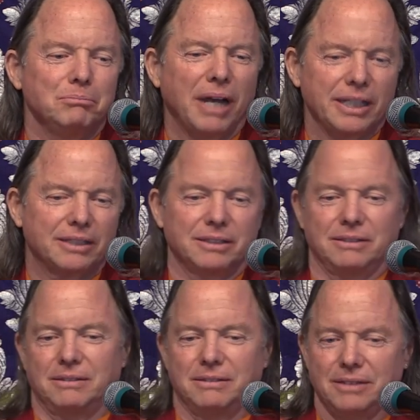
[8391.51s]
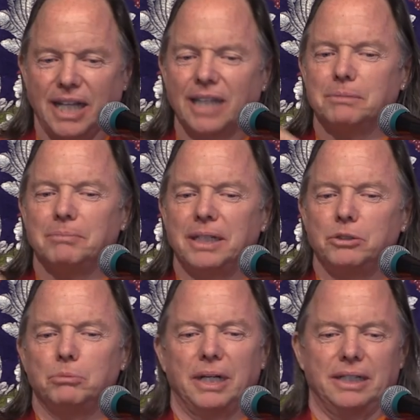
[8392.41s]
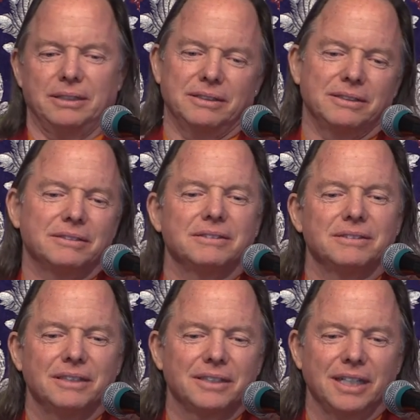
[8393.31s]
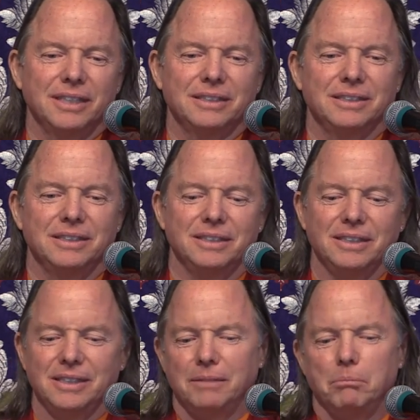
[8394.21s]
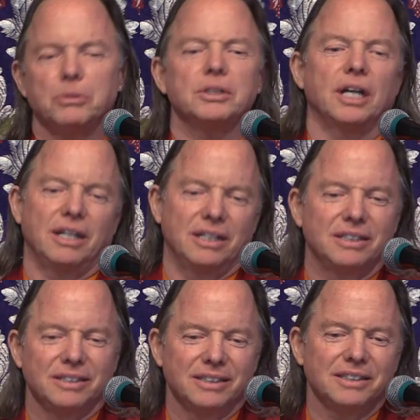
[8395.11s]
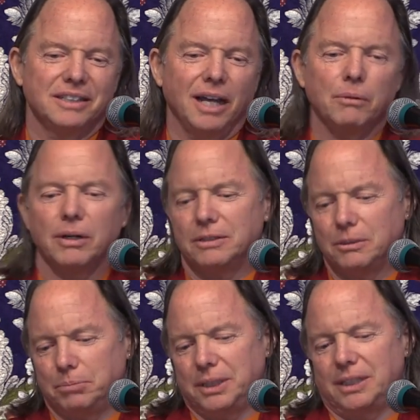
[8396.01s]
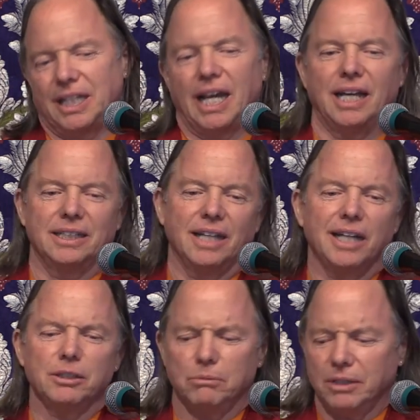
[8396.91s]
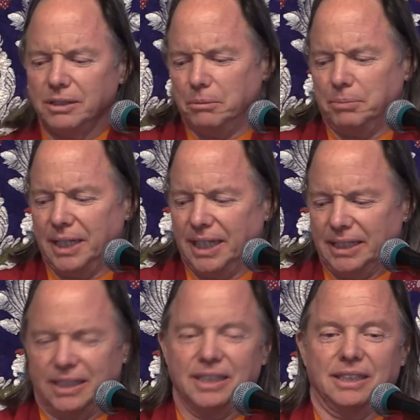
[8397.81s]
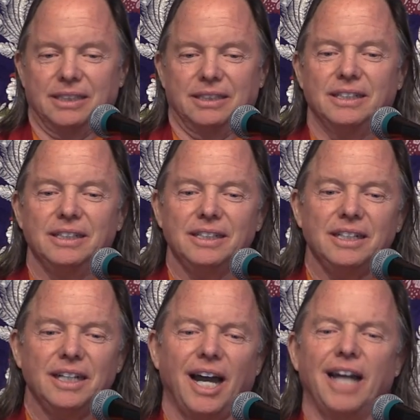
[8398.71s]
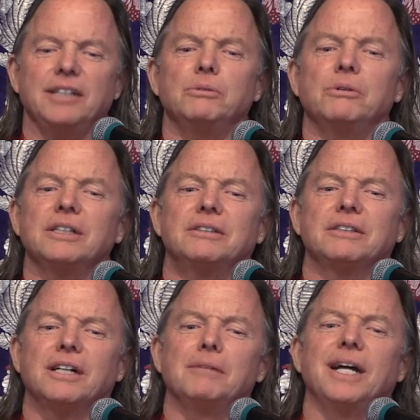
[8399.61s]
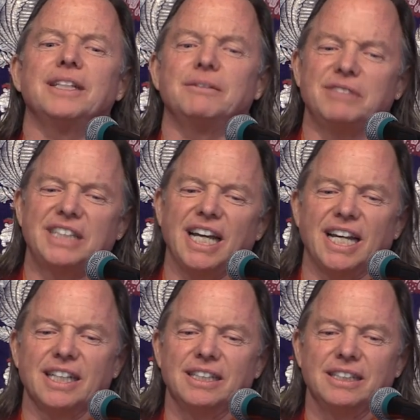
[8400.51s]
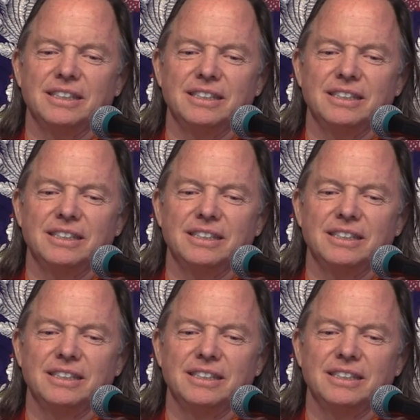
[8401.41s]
Michael. That's my new Michael. Okay? Buddha. I want to be that. I don't want to be like this. I don't want to come out of death